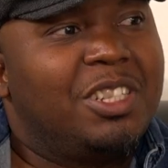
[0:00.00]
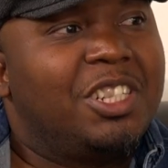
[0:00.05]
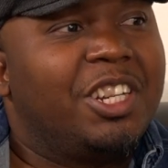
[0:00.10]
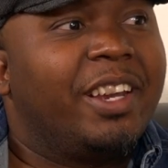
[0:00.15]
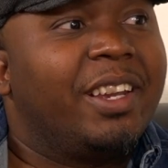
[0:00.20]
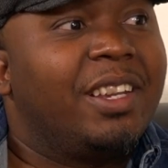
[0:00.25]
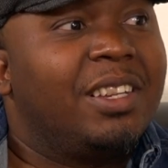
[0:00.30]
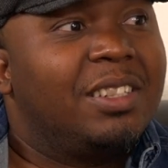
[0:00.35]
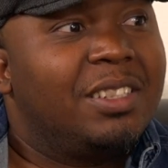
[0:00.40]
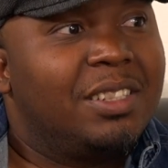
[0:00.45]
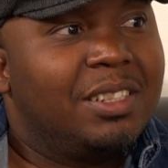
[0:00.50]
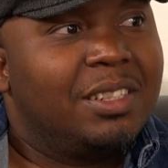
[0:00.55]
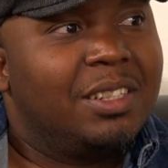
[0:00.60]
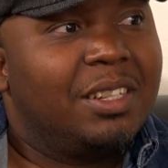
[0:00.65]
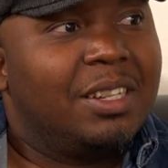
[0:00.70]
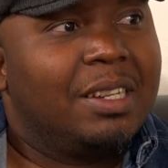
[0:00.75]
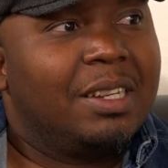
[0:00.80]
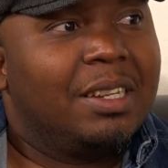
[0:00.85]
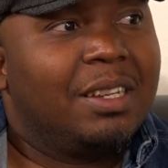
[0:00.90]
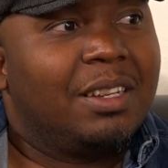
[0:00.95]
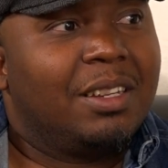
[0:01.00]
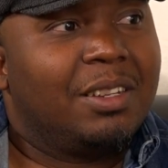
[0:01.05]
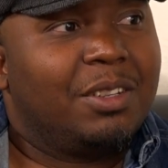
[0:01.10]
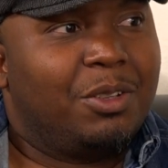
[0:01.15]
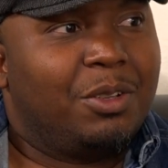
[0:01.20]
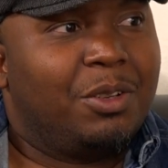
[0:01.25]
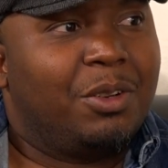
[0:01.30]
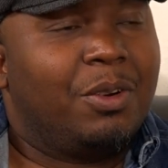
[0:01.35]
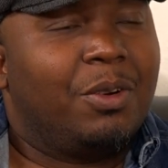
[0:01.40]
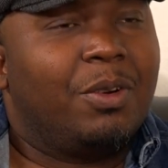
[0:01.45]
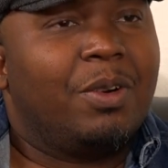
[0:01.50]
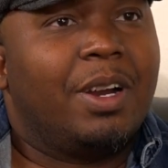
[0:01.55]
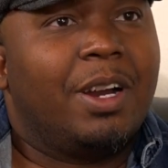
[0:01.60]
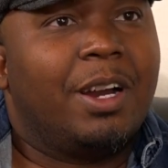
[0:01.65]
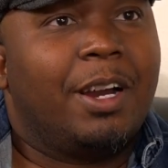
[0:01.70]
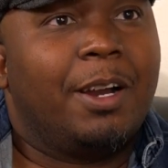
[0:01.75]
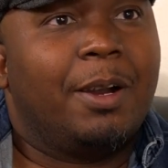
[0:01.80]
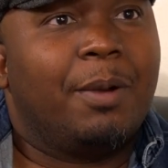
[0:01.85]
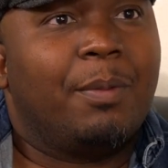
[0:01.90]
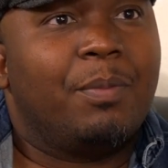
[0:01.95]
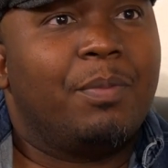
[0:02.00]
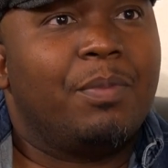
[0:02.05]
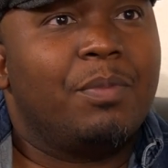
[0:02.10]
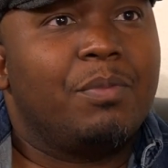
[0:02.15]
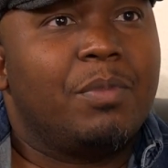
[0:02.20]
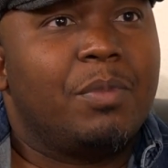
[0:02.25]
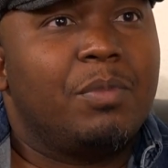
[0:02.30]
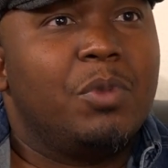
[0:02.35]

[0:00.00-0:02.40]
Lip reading: change. You know,